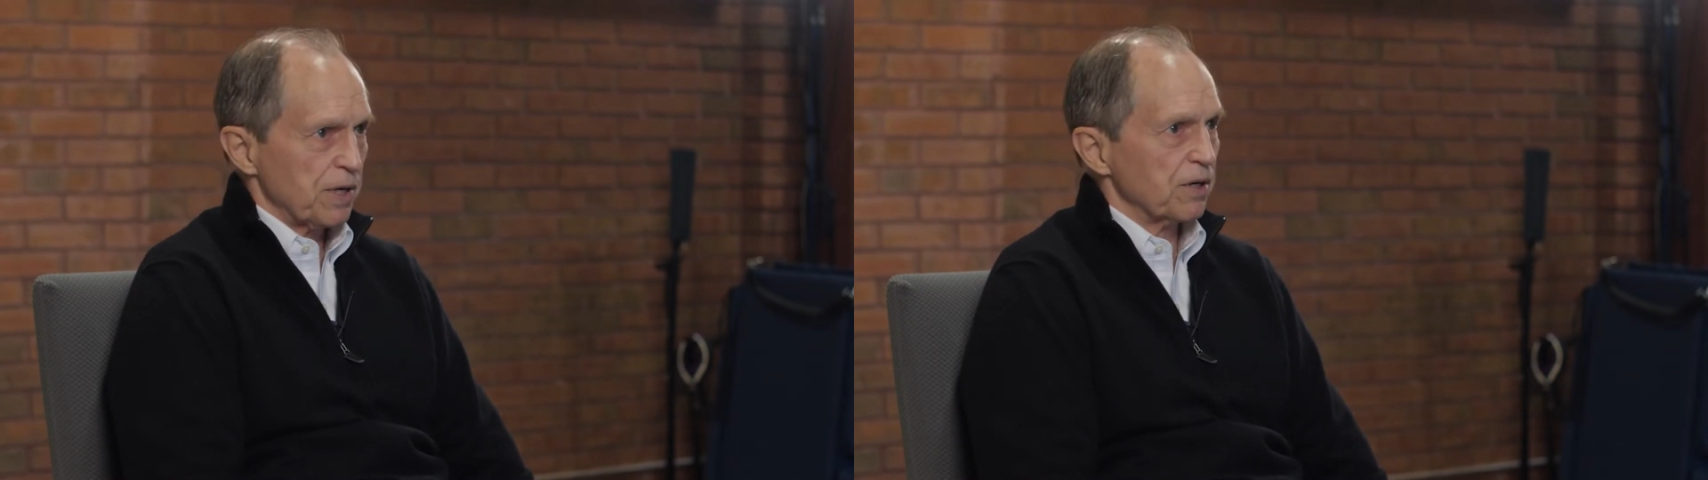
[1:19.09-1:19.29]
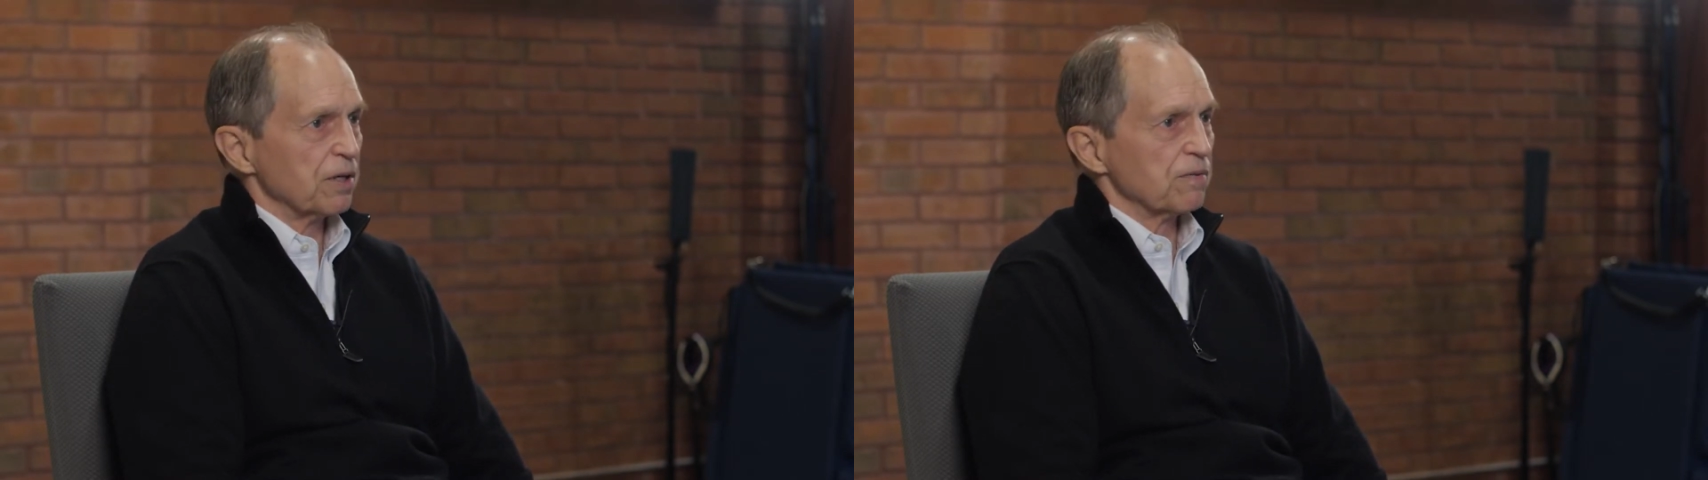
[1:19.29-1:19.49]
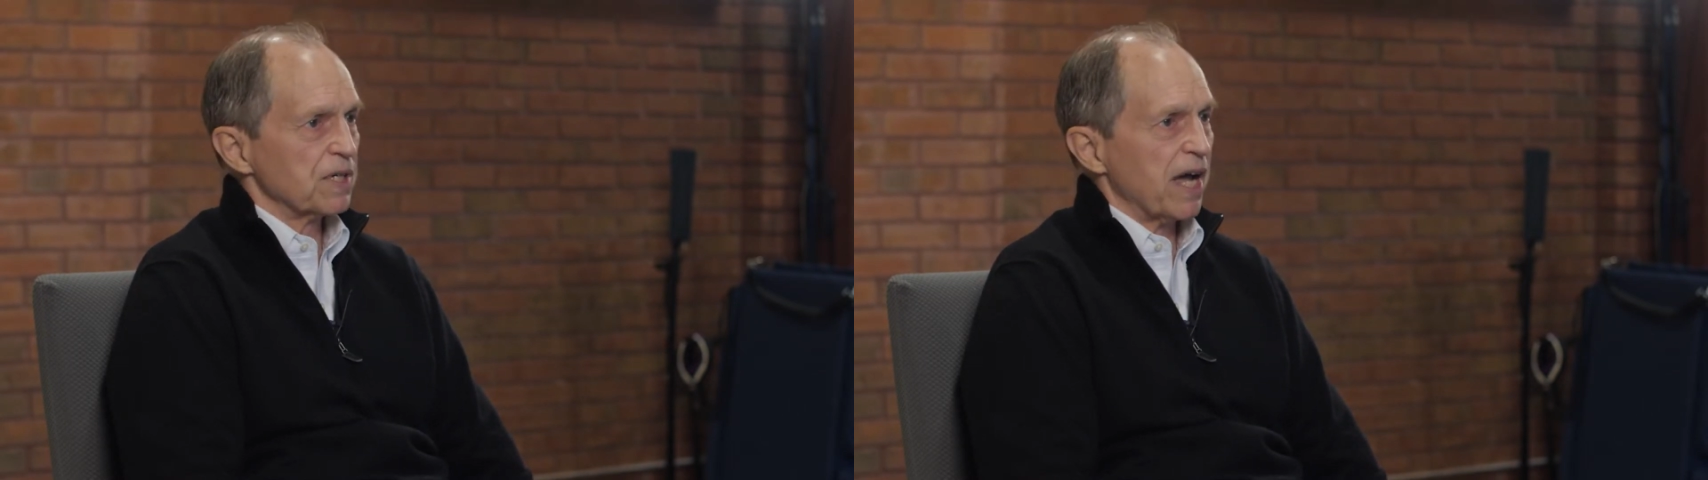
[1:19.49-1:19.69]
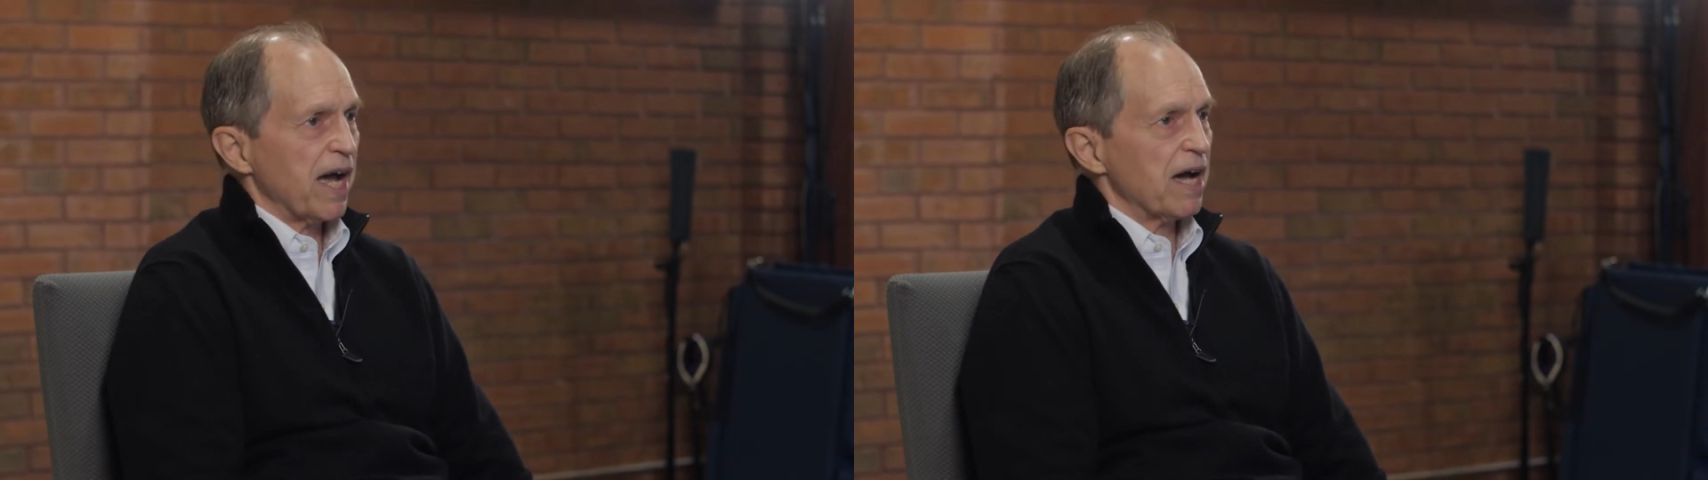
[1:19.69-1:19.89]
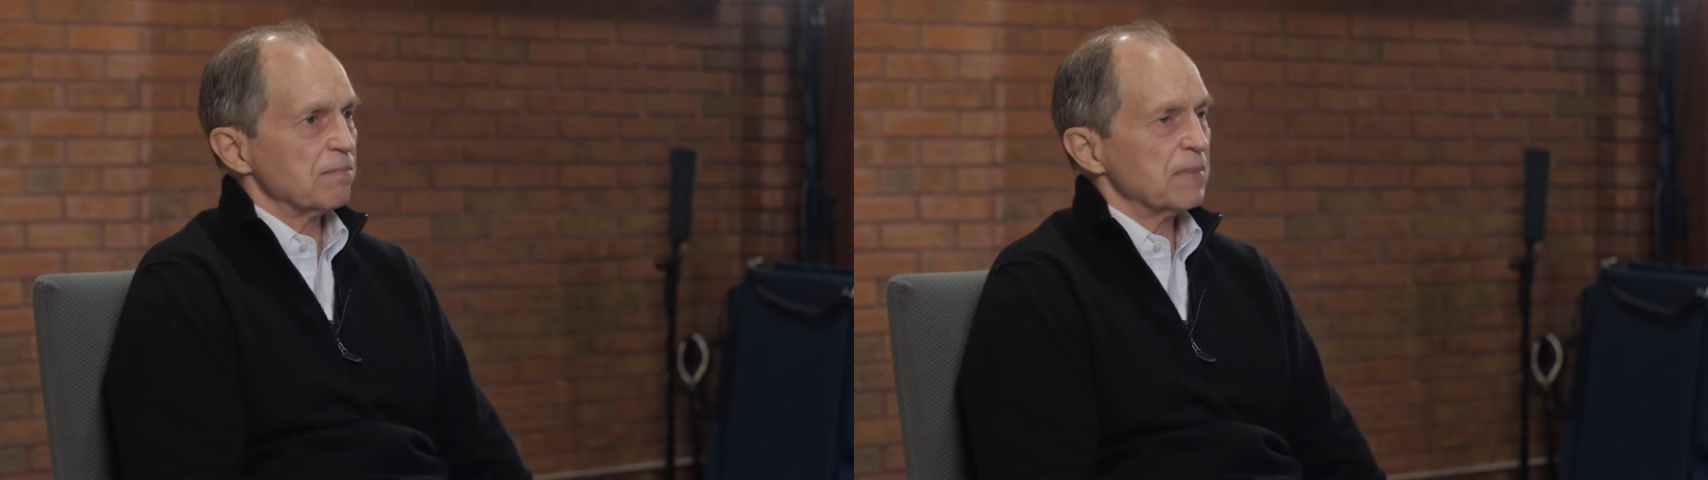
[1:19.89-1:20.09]
period of
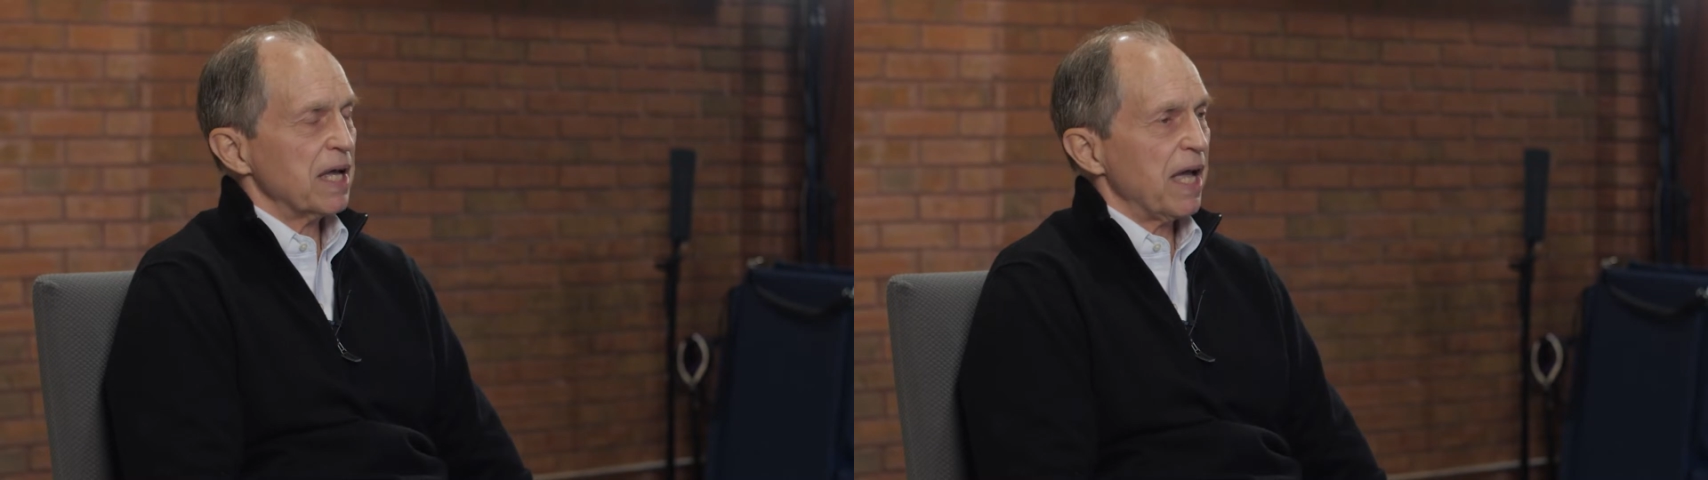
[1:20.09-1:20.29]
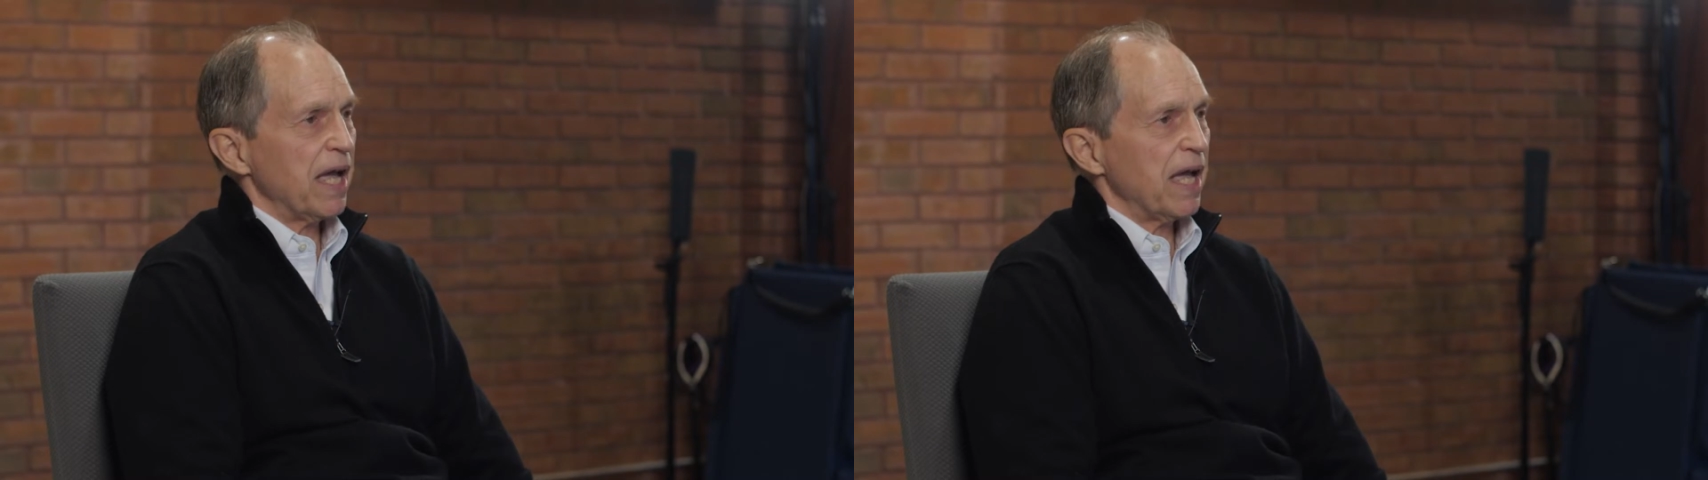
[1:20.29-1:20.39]
time,